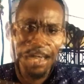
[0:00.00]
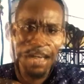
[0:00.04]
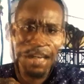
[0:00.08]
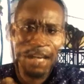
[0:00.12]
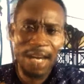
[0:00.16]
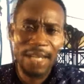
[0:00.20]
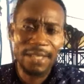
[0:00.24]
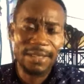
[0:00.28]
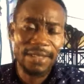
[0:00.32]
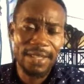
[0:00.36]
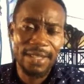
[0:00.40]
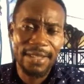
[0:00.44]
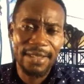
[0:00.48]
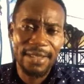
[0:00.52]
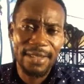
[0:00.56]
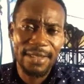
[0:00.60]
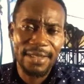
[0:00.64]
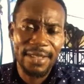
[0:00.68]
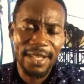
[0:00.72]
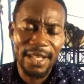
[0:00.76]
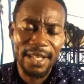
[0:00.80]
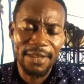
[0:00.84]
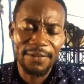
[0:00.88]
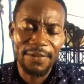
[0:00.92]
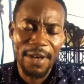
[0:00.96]
Isaac, the
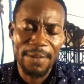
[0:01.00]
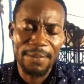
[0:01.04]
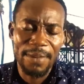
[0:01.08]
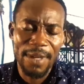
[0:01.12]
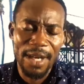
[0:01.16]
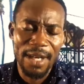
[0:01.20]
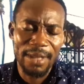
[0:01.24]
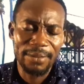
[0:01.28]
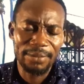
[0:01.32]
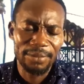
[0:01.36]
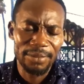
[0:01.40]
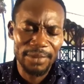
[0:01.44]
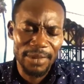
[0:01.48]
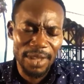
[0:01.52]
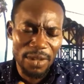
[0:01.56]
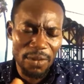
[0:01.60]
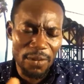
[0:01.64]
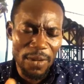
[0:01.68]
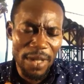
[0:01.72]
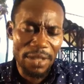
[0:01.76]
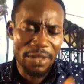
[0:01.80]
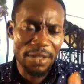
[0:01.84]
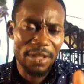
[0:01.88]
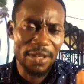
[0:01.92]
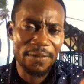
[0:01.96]
son of Abraham, he
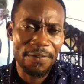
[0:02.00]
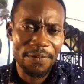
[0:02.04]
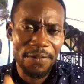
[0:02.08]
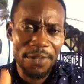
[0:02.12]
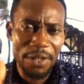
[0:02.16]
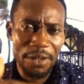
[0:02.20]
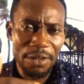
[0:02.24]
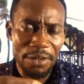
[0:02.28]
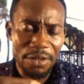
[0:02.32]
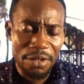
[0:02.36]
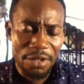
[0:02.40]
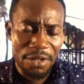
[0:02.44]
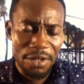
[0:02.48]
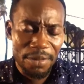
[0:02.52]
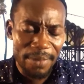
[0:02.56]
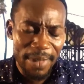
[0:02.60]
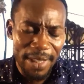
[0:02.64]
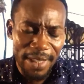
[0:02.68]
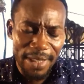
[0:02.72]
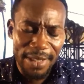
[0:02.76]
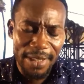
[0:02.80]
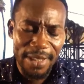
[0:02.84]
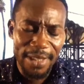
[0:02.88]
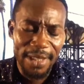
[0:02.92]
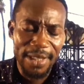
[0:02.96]
went to the field to
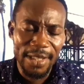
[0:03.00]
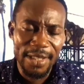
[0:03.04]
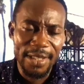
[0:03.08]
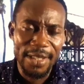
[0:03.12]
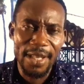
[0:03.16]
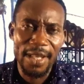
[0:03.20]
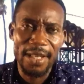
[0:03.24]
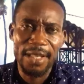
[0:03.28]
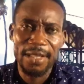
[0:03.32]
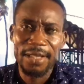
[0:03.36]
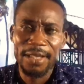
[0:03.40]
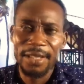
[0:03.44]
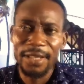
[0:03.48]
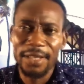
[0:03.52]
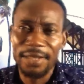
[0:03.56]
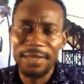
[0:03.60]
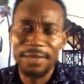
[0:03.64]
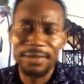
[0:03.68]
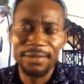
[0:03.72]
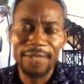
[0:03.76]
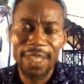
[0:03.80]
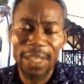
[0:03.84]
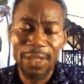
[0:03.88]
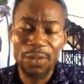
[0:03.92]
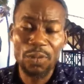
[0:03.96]
meditate, and uh,
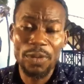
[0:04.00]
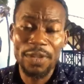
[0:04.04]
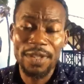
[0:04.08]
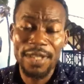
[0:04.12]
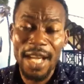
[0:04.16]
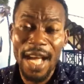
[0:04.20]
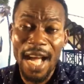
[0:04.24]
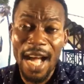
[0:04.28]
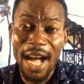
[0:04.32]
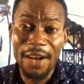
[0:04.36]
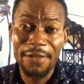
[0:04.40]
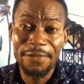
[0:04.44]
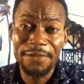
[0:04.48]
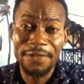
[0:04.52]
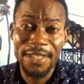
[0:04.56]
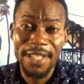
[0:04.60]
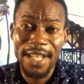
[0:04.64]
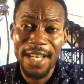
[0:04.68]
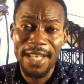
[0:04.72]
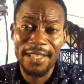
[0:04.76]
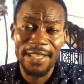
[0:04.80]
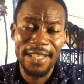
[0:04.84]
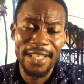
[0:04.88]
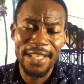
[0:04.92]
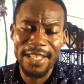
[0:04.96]
that was
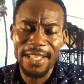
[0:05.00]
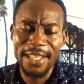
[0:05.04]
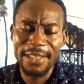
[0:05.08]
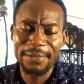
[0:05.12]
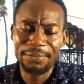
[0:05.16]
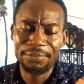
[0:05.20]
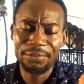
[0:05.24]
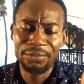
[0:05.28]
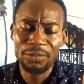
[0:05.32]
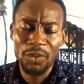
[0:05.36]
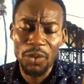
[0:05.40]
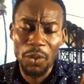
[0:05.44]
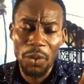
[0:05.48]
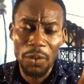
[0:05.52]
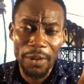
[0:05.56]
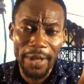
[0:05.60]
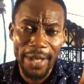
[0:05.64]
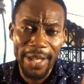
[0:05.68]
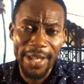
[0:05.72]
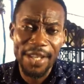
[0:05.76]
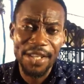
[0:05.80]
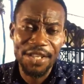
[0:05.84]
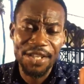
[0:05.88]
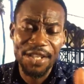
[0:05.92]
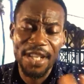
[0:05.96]
after the
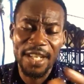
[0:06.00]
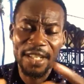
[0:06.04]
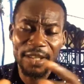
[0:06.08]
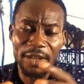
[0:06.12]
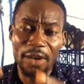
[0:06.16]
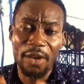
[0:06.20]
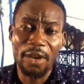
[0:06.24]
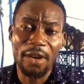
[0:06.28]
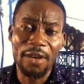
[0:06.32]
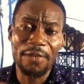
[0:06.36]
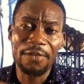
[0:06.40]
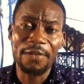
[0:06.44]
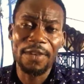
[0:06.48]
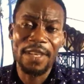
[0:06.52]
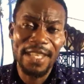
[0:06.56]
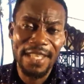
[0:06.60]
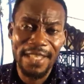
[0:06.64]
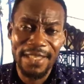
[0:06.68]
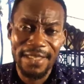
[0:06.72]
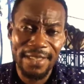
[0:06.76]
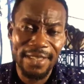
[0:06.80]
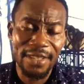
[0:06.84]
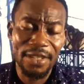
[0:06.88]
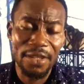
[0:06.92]
occasion of his